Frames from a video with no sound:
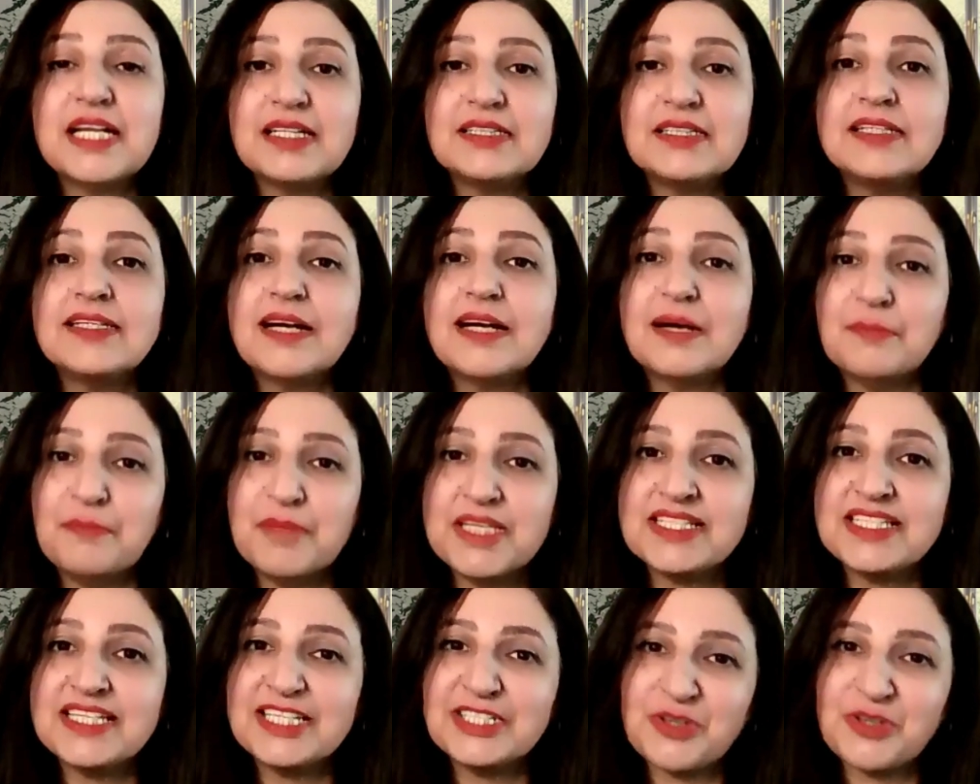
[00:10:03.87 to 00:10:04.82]
with another
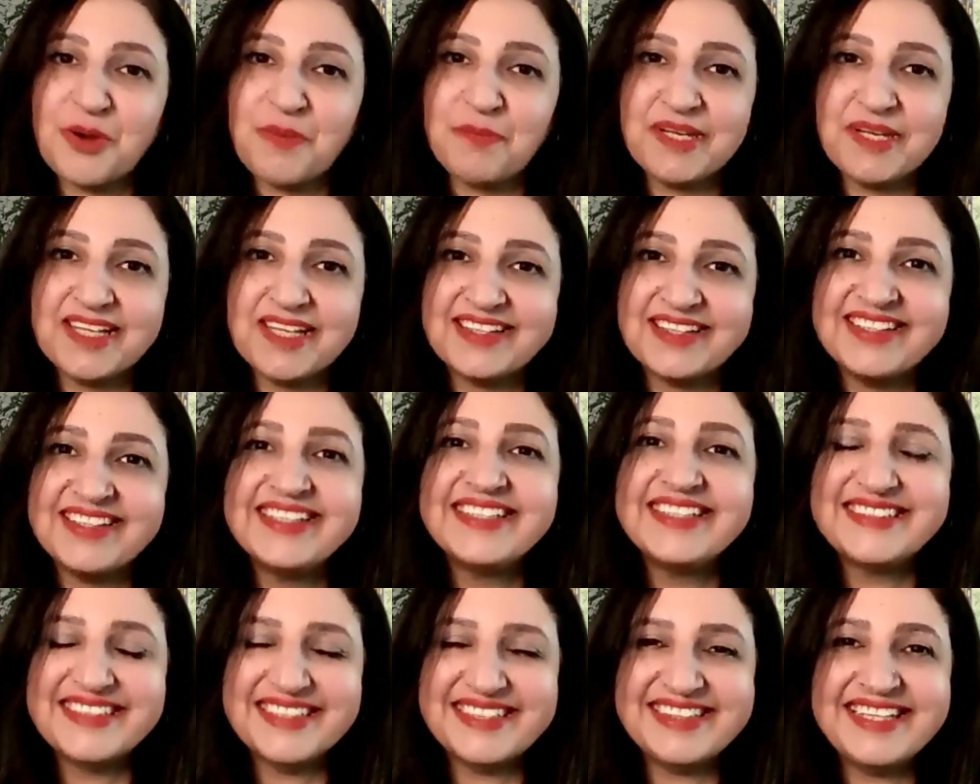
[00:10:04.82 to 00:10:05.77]
amazing topic.
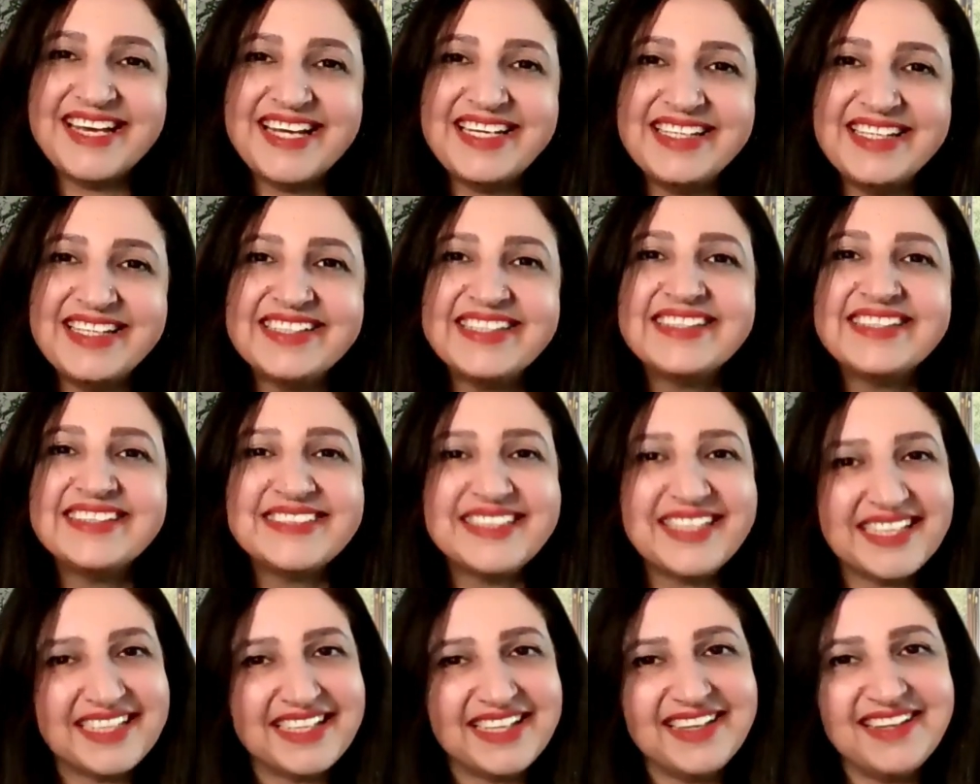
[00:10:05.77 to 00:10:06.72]
Till then,
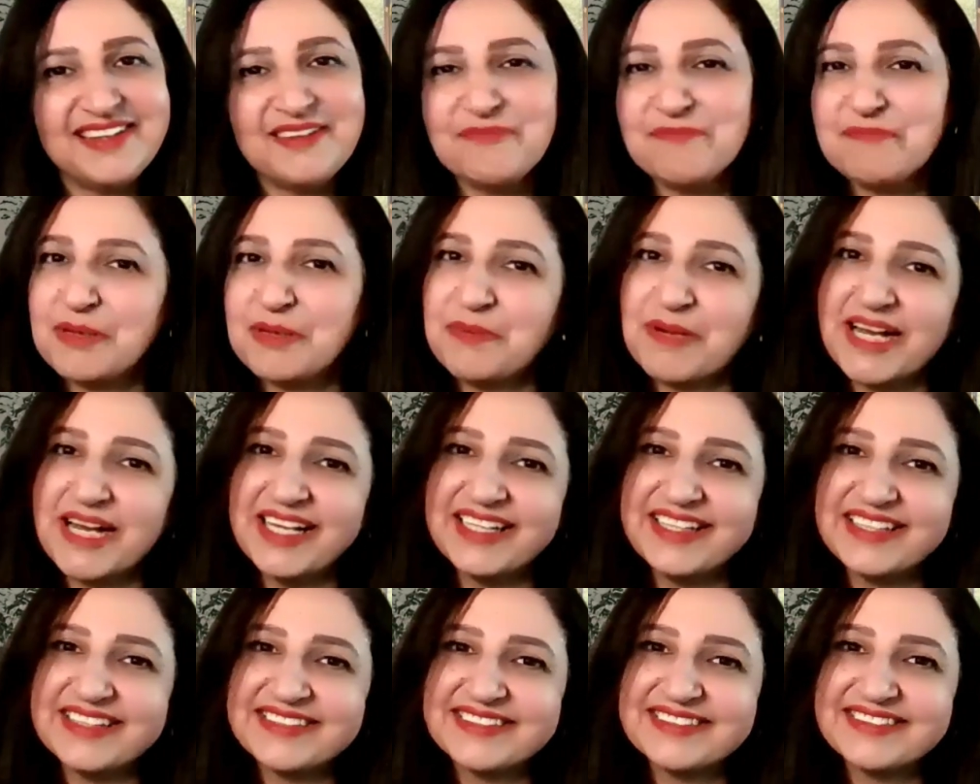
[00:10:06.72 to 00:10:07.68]
take care. Bye
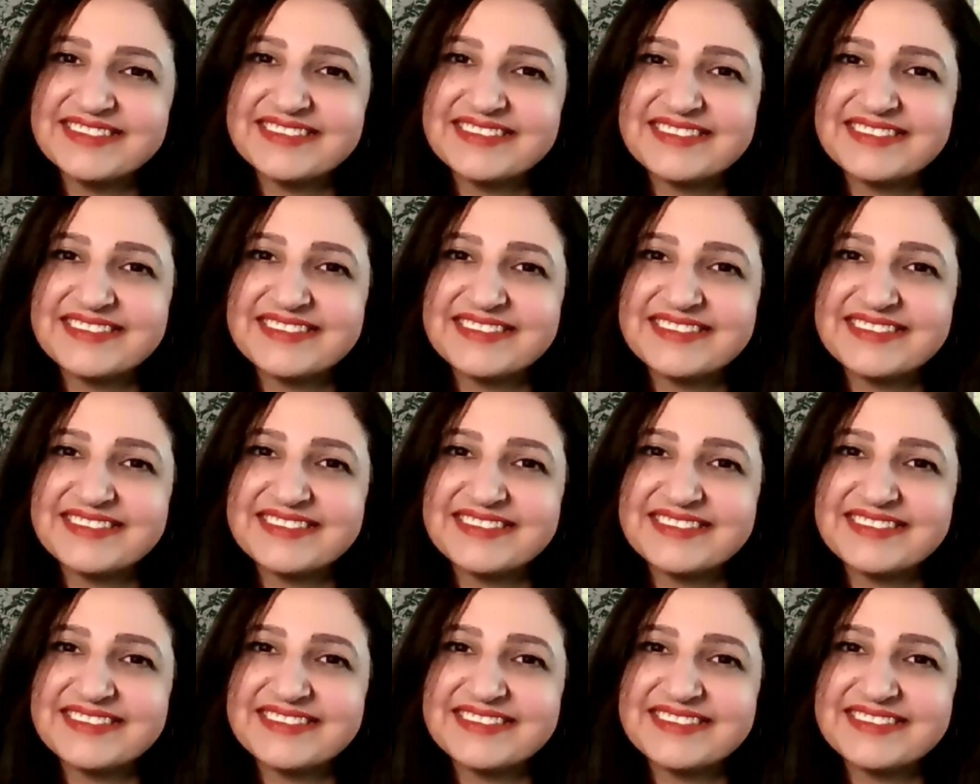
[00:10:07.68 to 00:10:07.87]
bye.